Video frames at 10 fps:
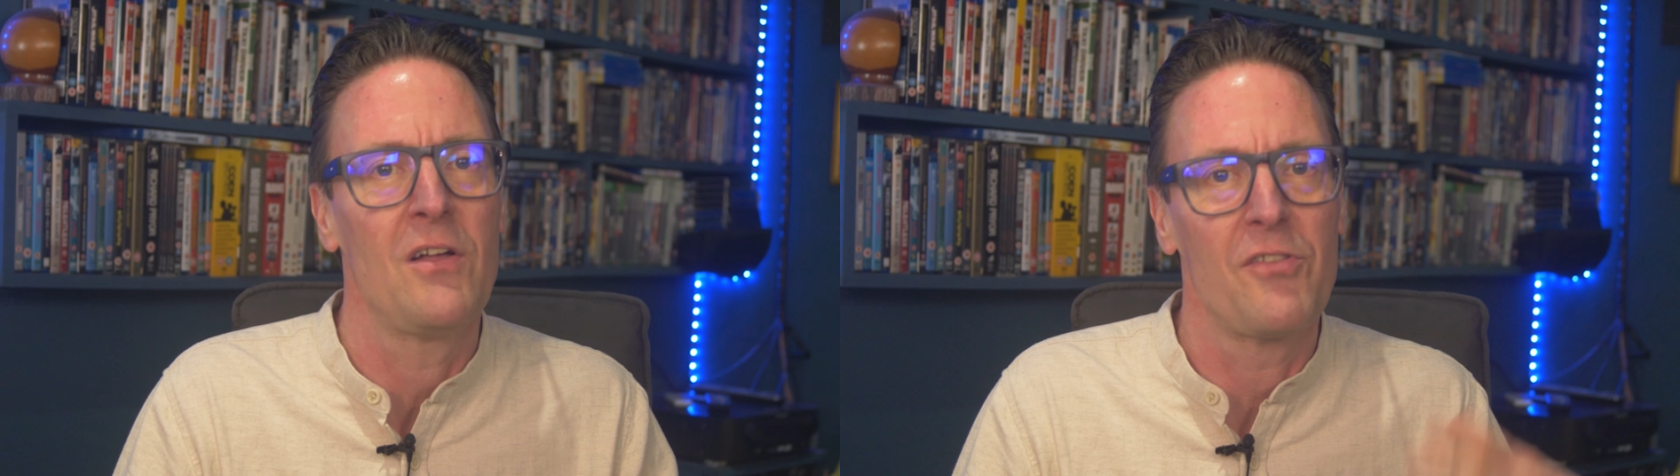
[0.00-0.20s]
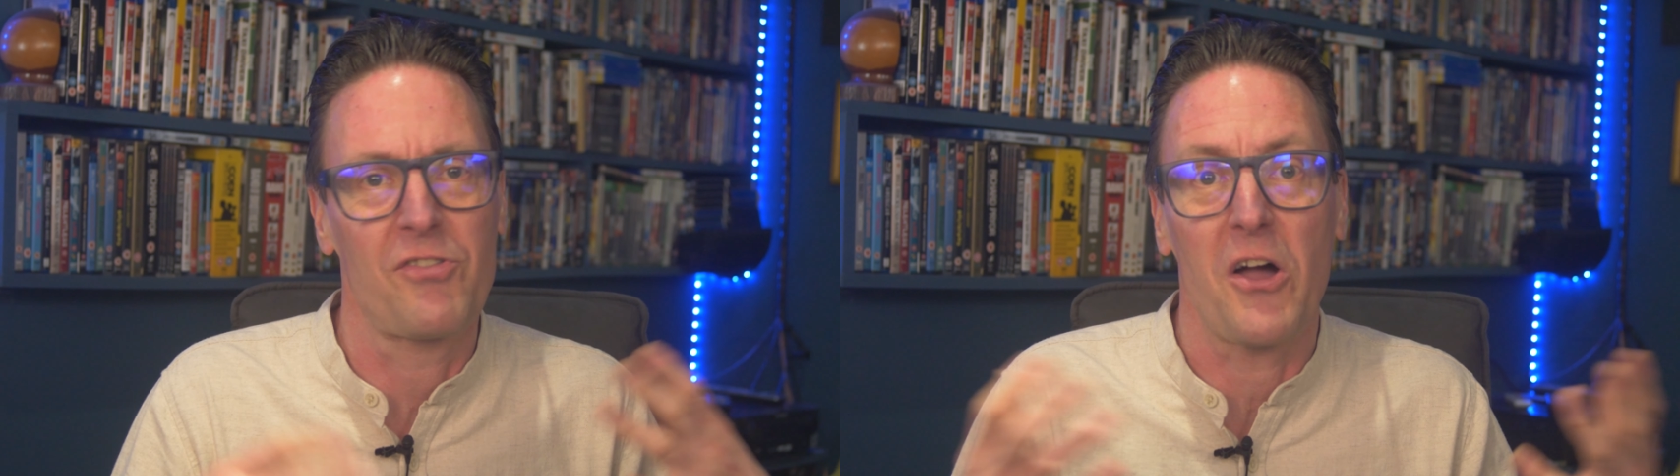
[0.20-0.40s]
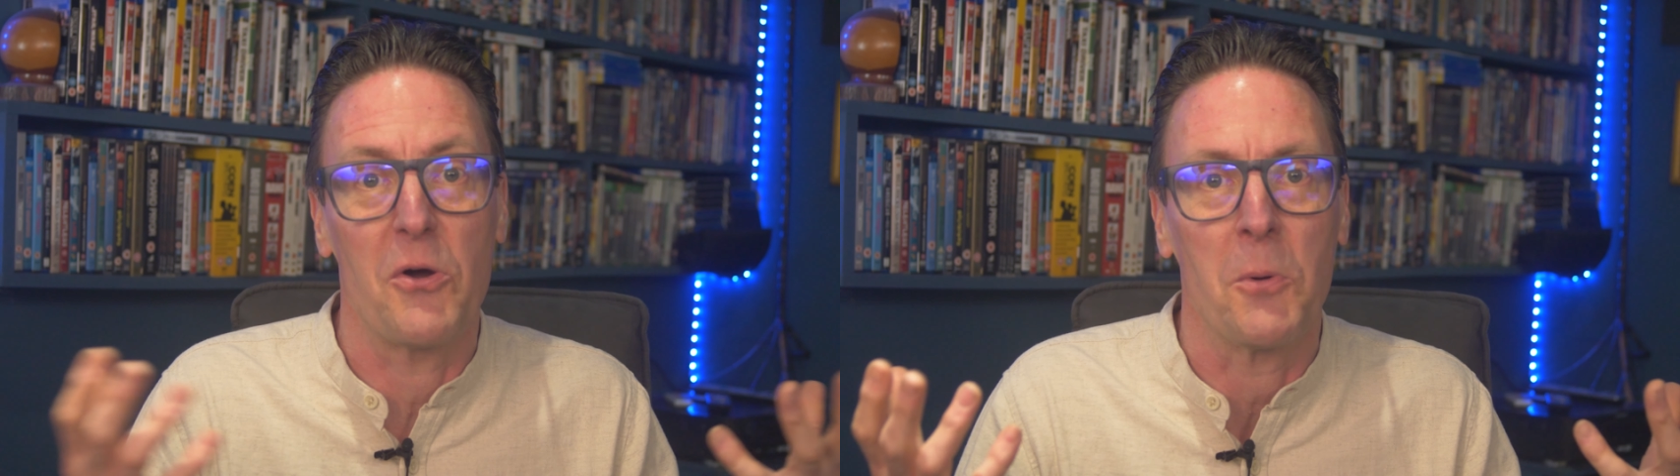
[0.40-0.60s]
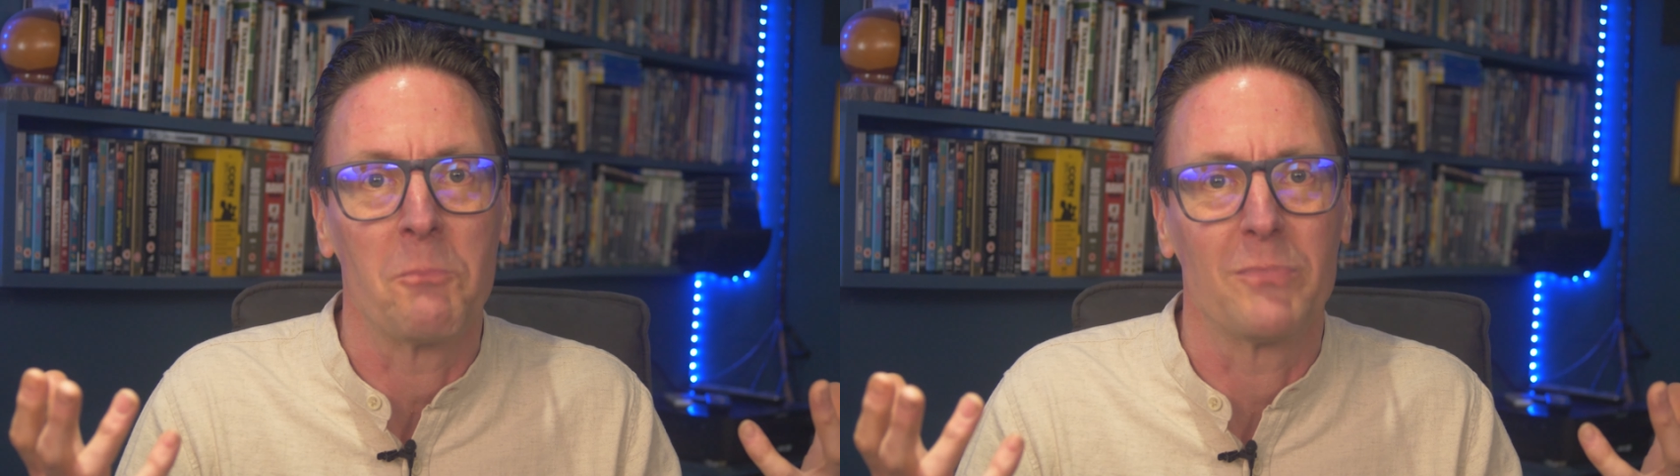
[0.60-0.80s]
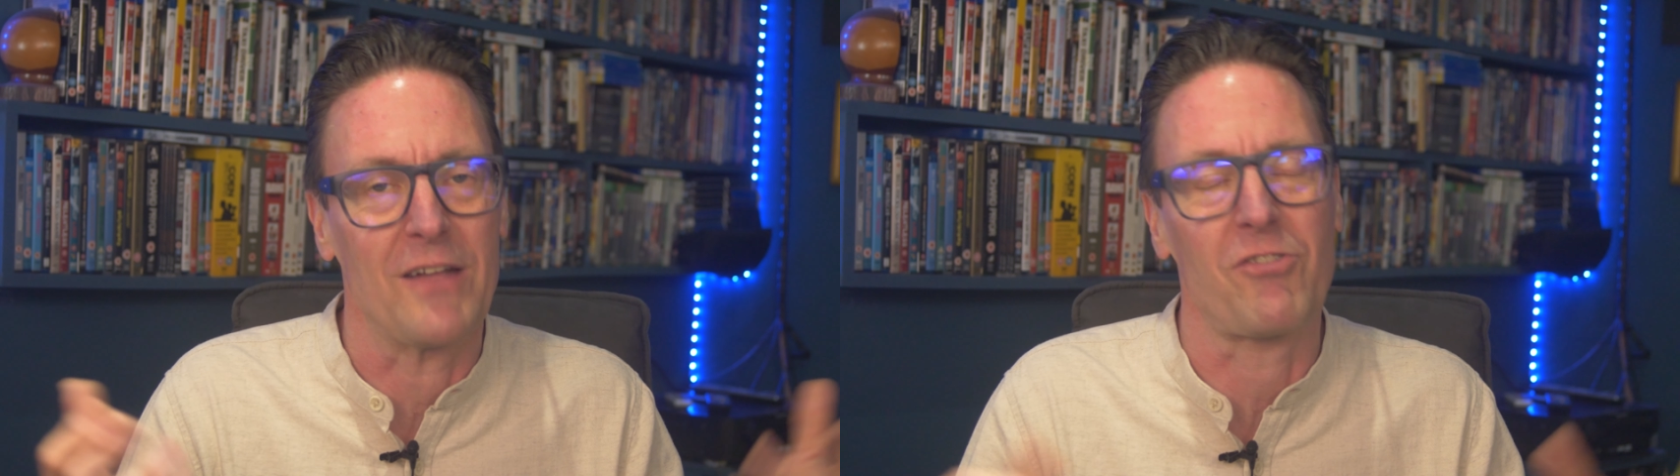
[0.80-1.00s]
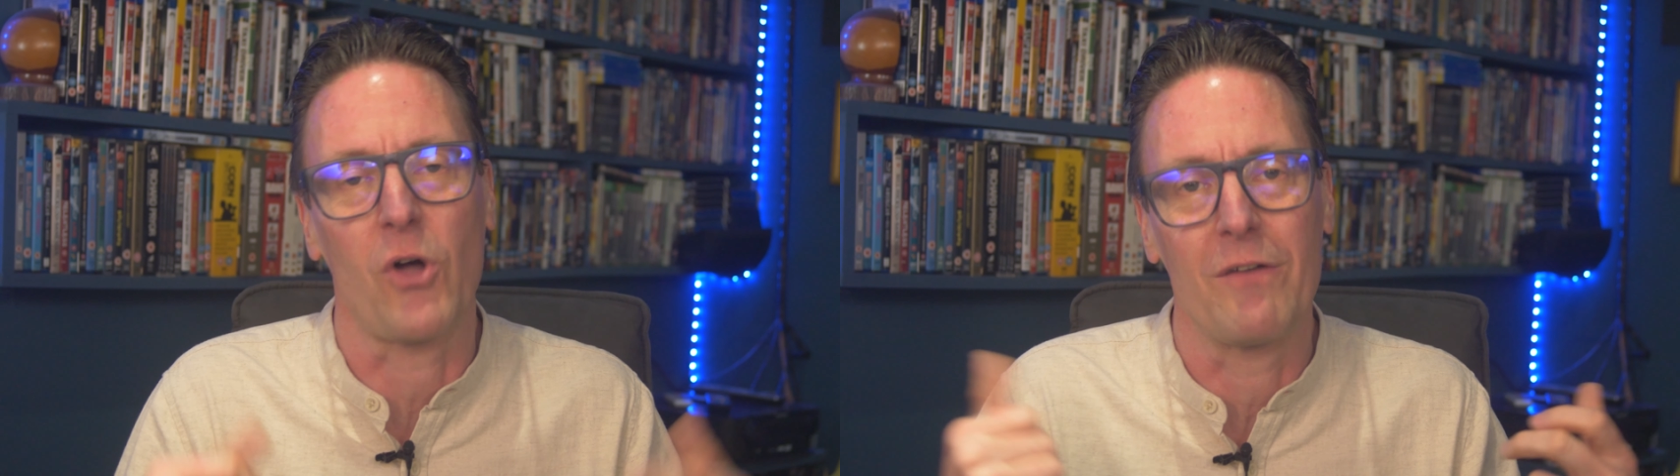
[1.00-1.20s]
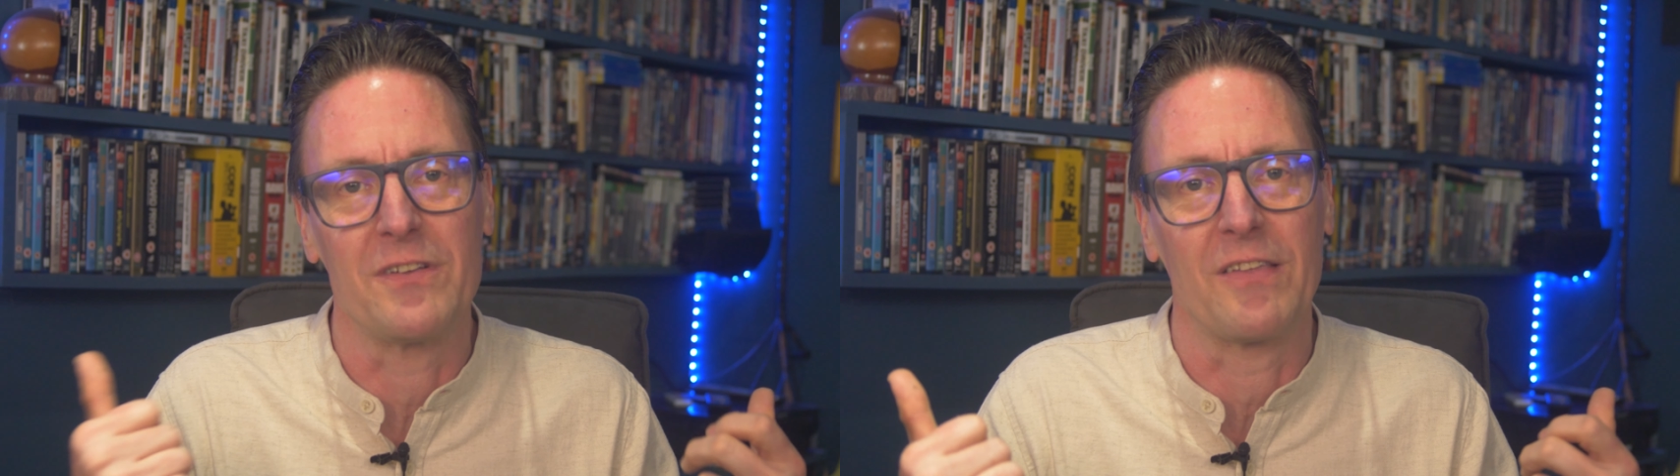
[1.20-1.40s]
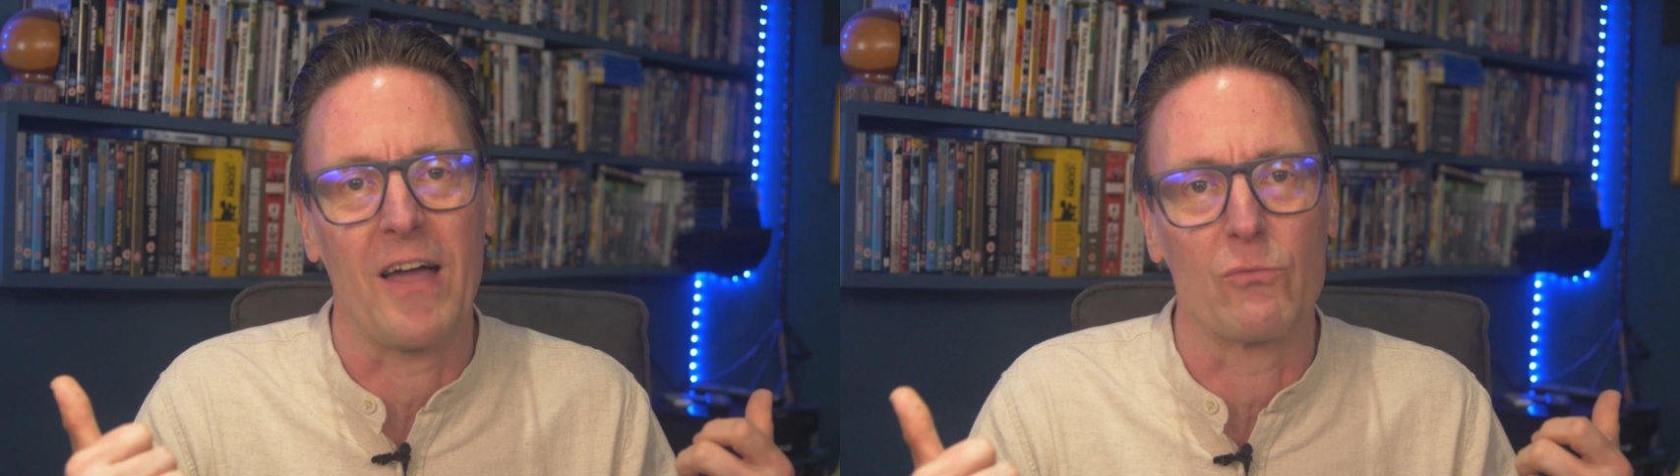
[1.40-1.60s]
So let's dive
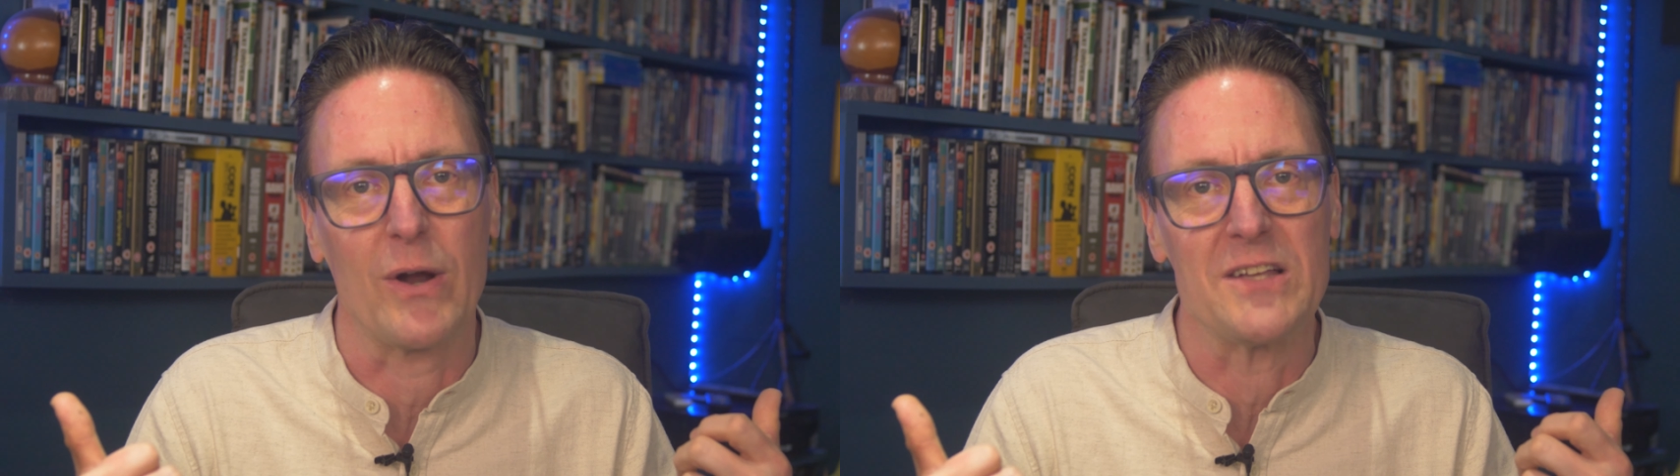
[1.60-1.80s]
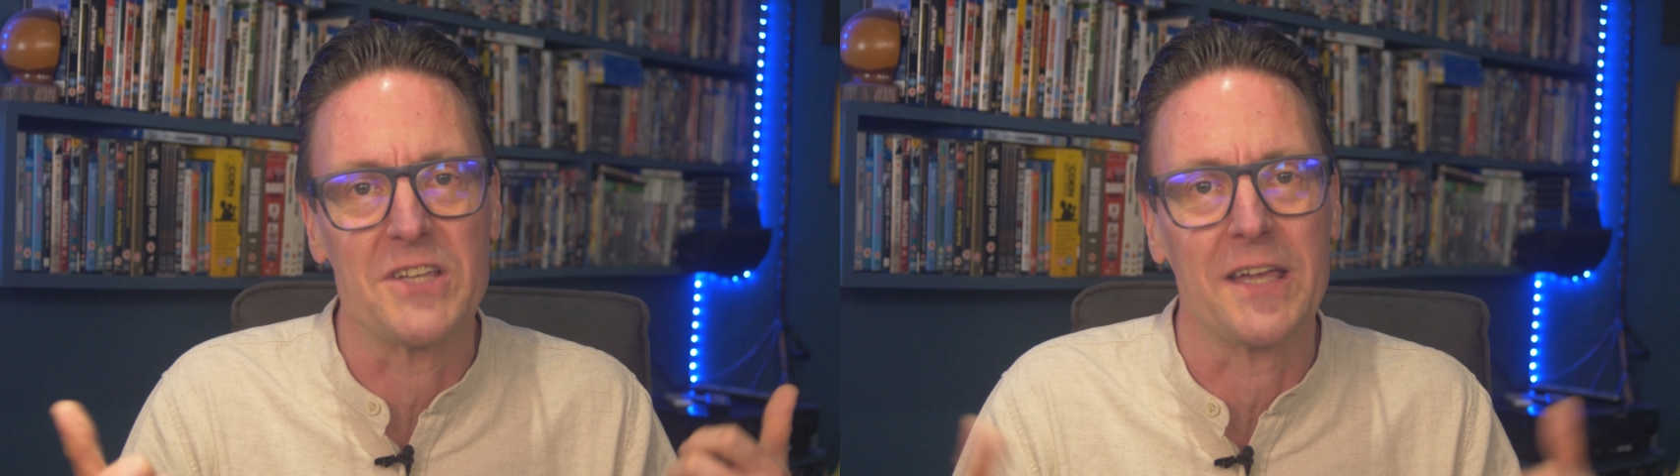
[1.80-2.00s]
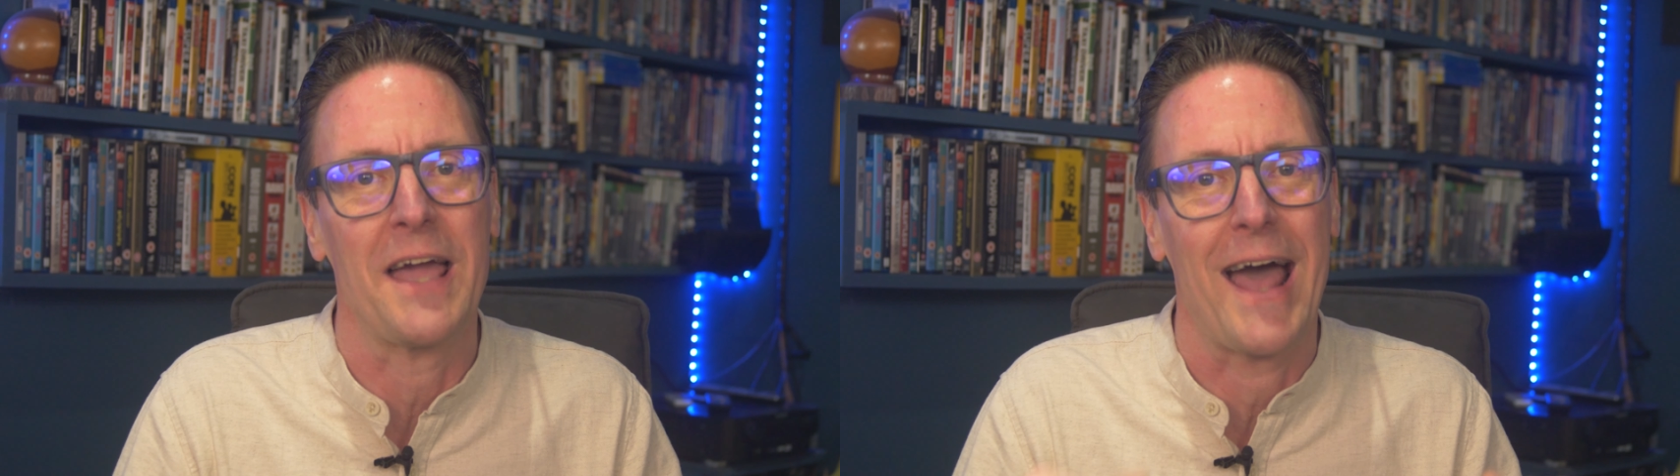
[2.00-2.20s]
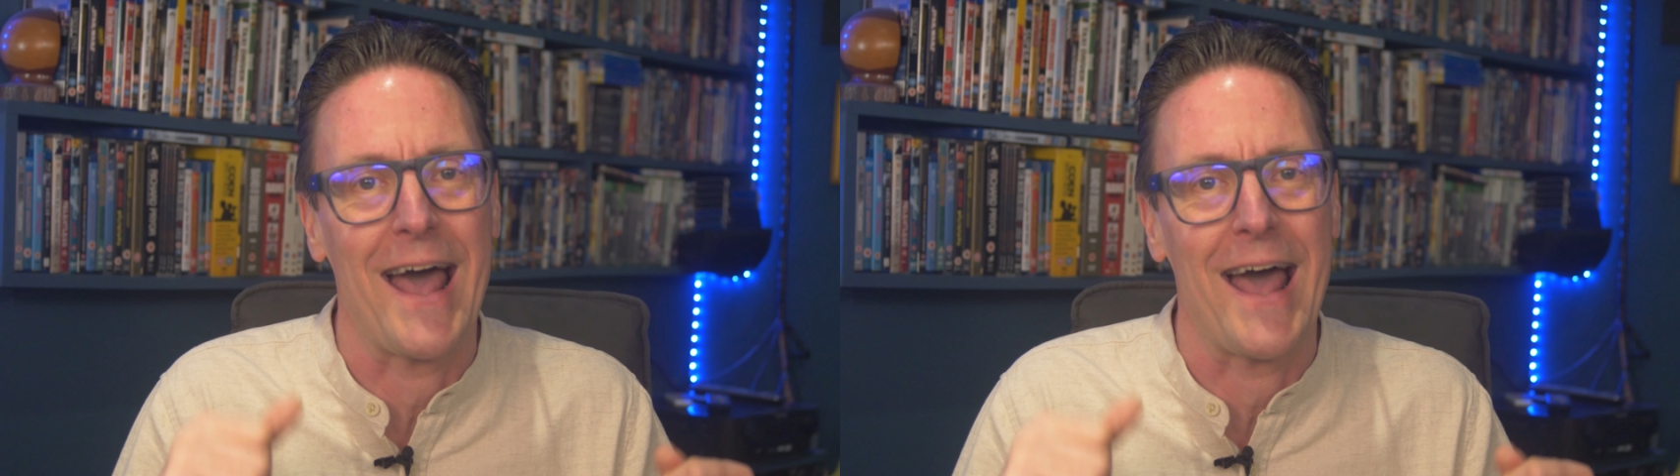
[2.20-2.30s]
into that rating,